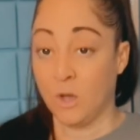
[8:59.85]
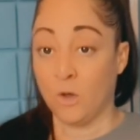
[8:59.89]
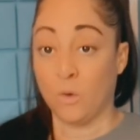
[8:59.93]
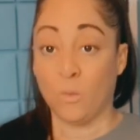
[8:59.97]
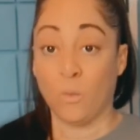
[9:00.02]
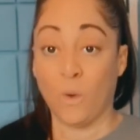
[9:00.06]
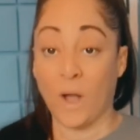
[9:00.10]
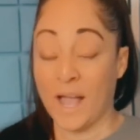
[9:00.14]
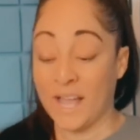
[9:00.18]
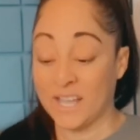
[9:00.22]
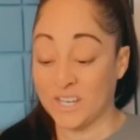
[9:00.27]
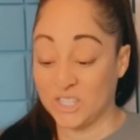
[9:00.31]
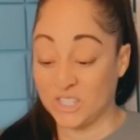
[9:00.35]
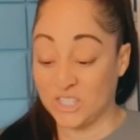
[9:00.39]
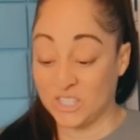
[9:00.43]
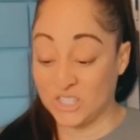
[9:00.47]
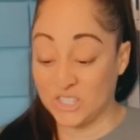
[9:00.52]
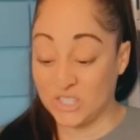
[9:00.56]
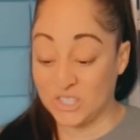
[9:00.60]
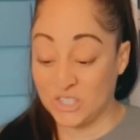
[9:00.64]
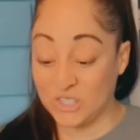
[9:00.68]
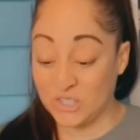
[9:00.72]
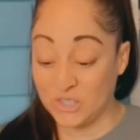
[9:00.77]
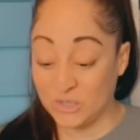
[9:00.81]
Why
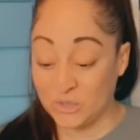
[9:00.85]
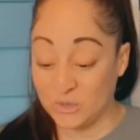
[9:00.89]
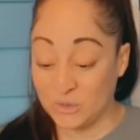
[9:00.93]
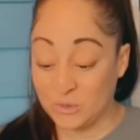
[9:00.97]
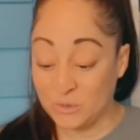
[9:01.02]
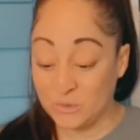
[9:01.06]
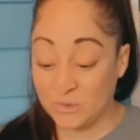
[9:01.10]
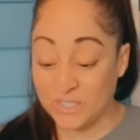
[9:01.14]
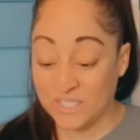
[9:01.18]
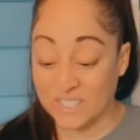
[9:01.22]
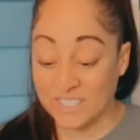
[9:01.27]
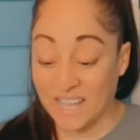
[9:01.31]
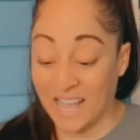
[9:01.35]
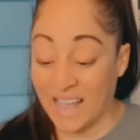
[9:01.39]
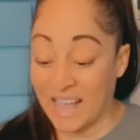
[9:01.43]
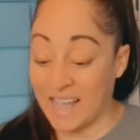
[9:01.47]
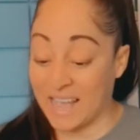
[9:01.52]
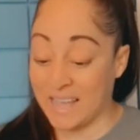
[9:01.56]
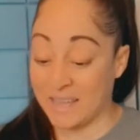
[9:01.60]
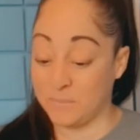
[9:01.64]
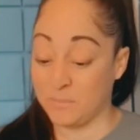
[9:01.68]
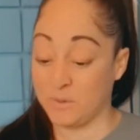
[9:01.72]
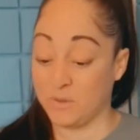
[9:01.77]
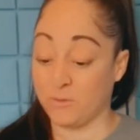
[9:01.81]
should you
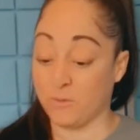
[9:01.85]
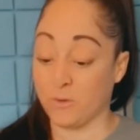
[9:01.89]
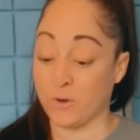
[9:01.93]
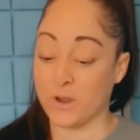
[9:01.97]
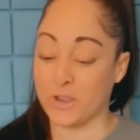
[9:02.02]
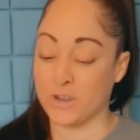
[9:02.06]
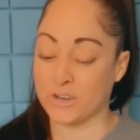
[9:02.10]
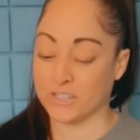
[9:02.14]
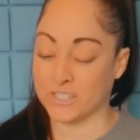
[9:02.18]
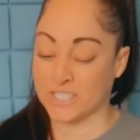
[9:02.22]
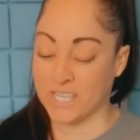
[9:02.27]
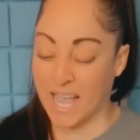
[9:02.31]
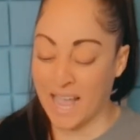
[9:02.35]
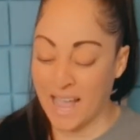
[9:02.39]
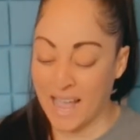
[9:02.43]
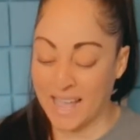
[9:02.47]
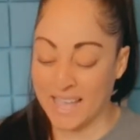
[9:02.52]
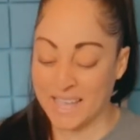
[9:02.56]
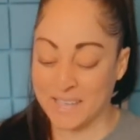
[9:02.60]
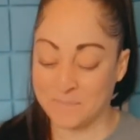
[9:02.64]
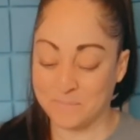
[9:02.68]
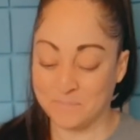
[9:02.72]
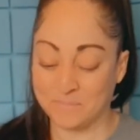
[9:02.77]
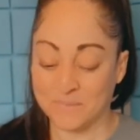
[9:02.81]
die before your
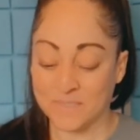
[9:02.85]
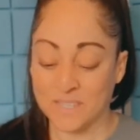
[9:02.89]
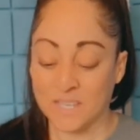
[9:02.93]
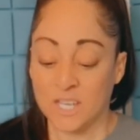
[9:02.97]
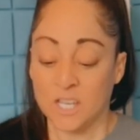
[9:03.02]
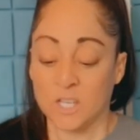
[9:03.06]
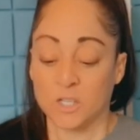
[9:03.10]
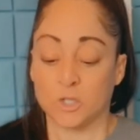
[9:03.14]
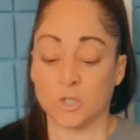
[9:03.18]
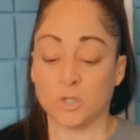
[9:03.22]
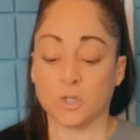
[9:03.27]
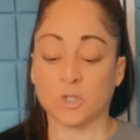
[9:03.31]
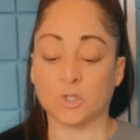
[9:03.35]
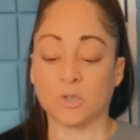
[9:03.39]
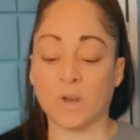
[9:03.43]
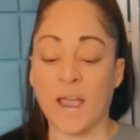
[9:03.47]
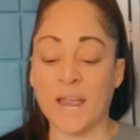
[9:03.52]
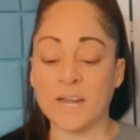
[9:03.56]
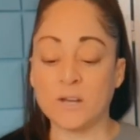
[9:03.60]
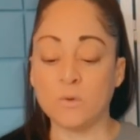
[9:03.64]
time? So try to